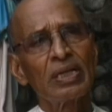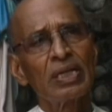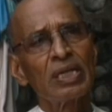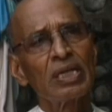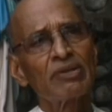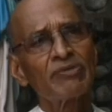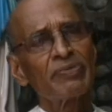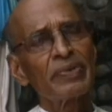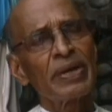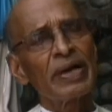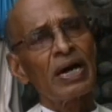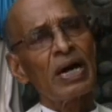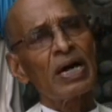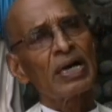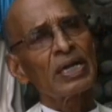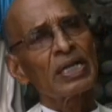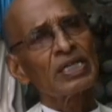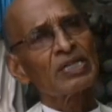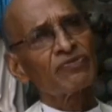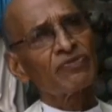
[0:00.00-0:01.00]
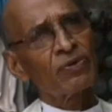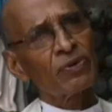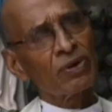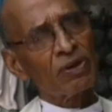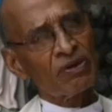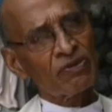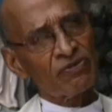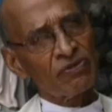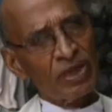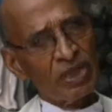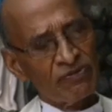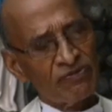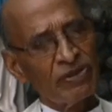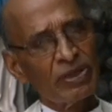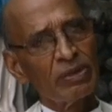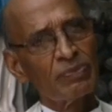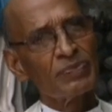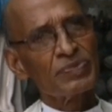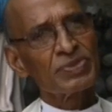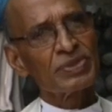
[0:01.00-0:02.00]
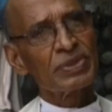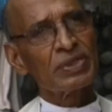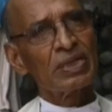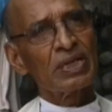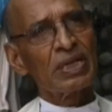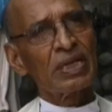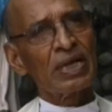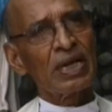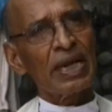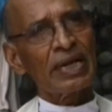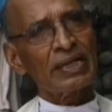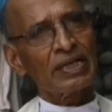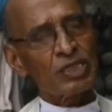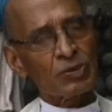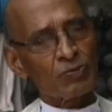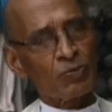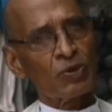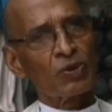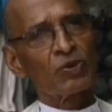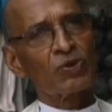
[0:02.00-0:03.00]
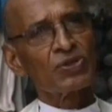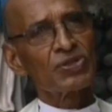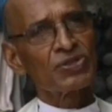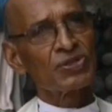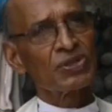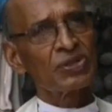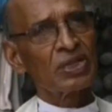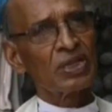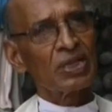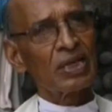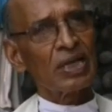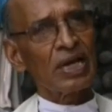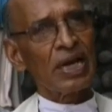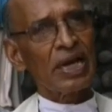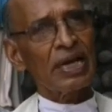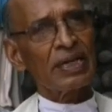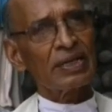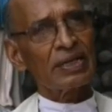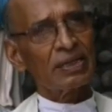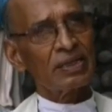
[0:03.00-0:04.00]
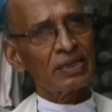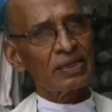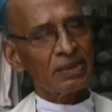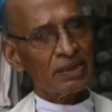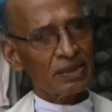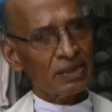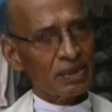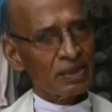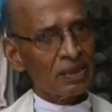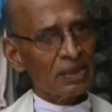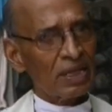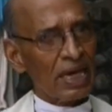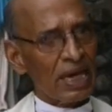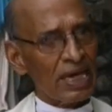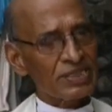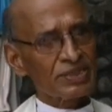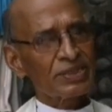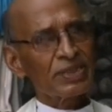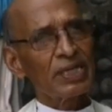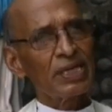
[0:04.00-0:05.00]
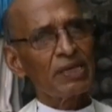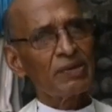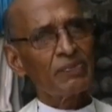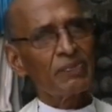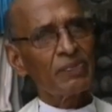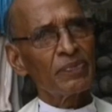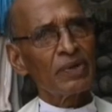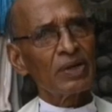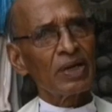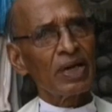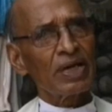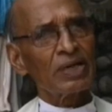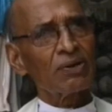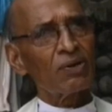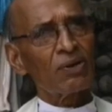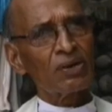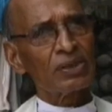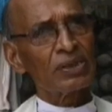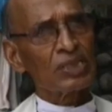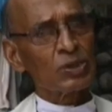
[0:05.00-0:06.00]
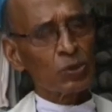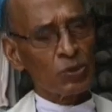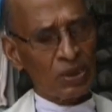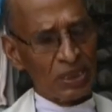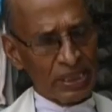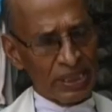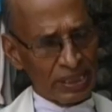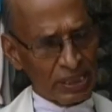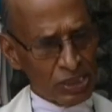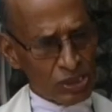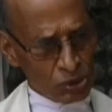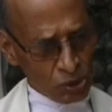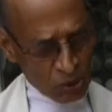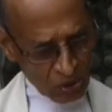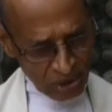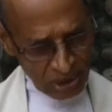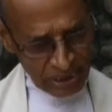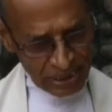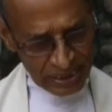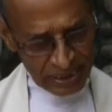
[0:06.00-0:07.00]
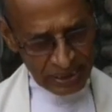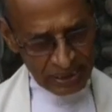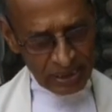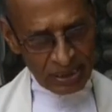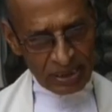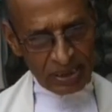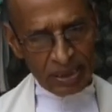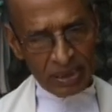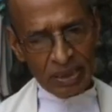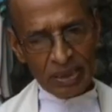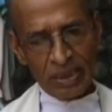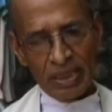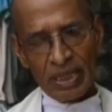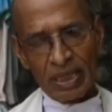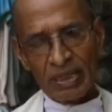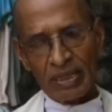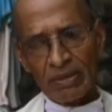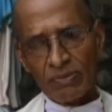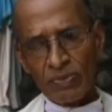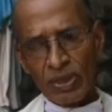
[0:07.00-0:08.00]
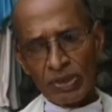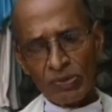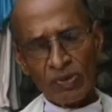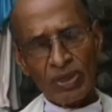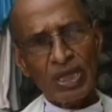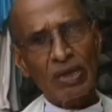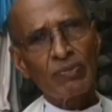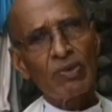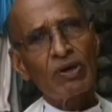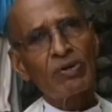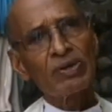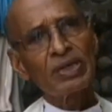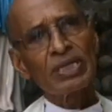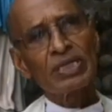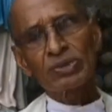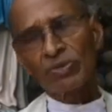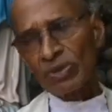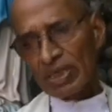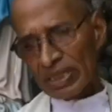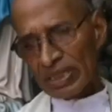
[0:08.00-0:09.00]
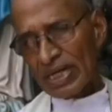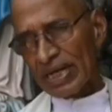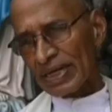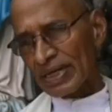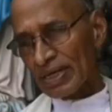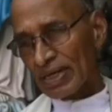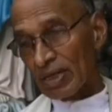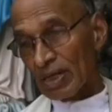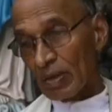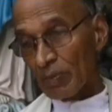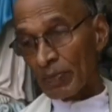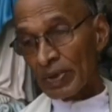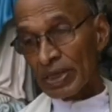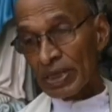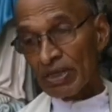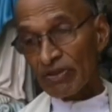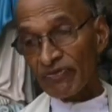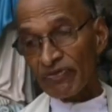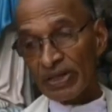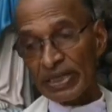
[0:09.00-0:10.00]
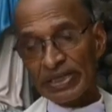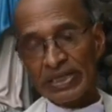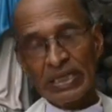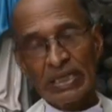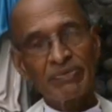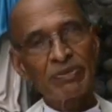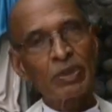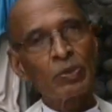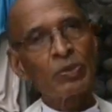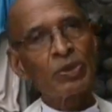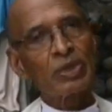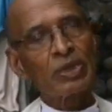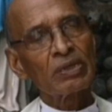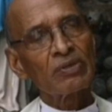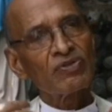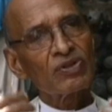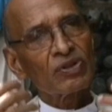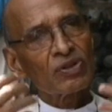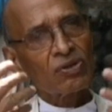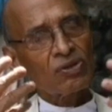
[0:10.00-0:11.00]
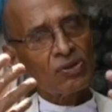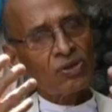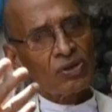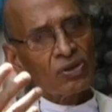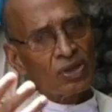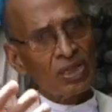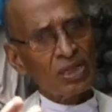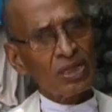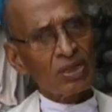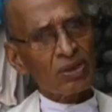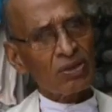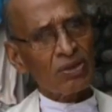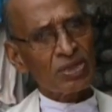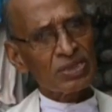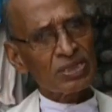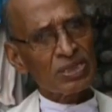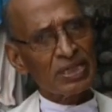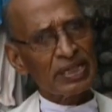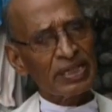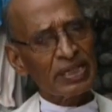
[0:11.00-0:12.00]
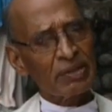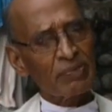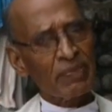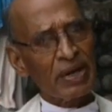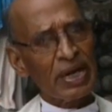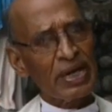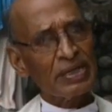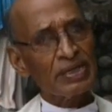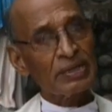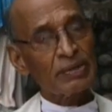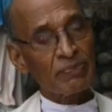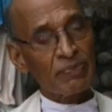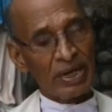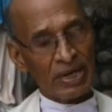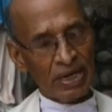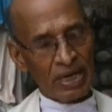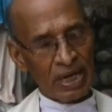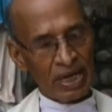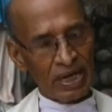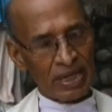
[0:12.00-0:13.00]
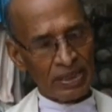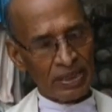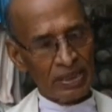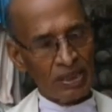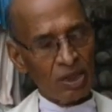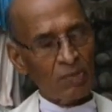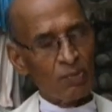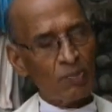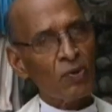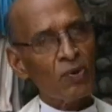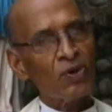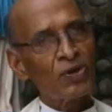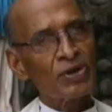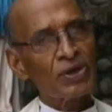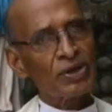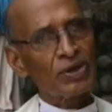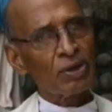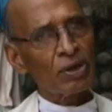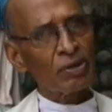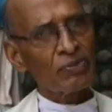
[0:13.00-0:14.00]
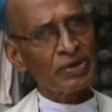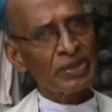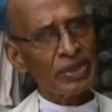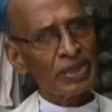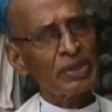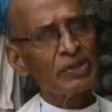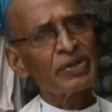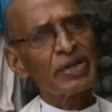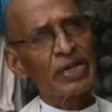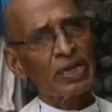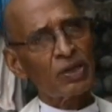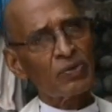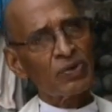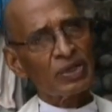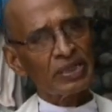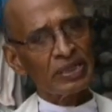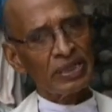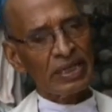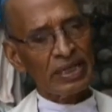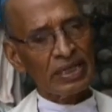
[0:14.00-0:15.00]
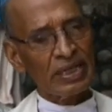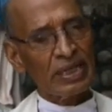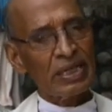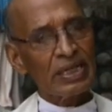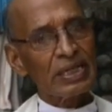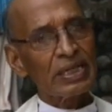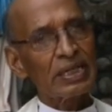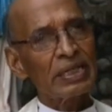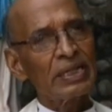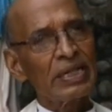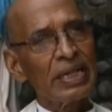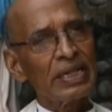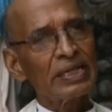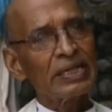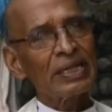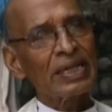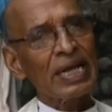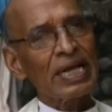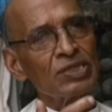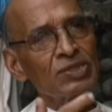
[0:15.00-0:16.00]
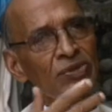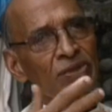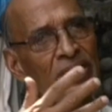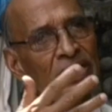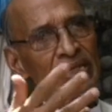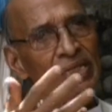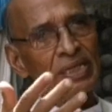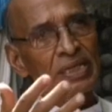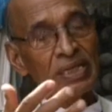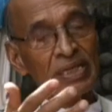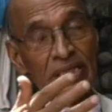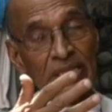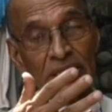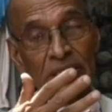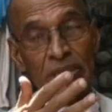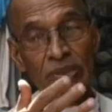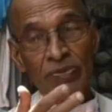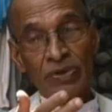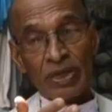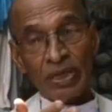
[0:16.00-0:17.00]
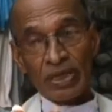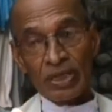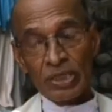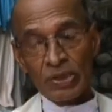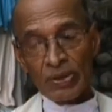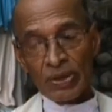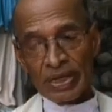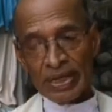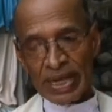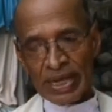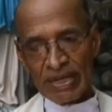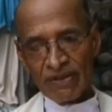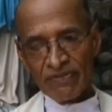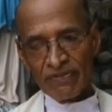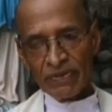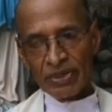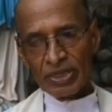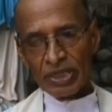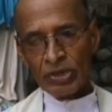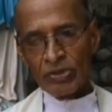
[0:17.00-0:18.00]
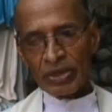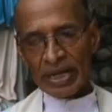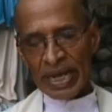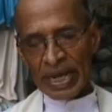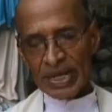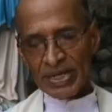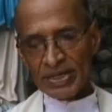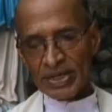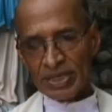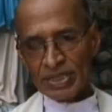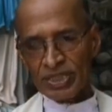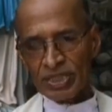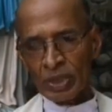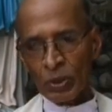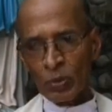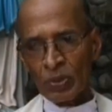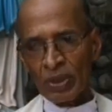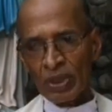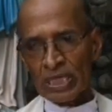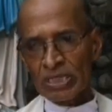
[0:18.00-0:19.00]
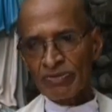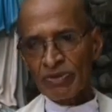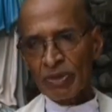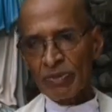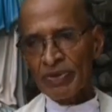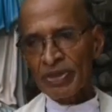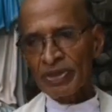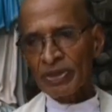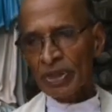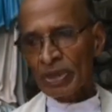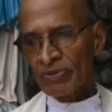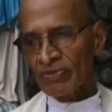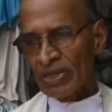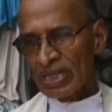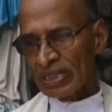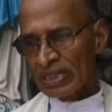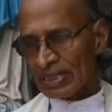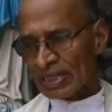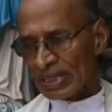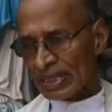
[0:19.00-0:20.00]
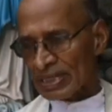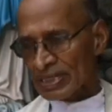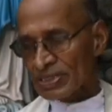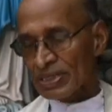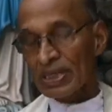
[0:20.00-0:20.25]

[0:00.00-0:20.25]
If my heart is full of films and sports and uh, ice cream and all these worldly things only, then what will come out is only that. But if I keep the Word of God constantly in the mind and my heart, pondering over it every now and then, then gradually your, your life, your actions, your words will begin to reveal Christ.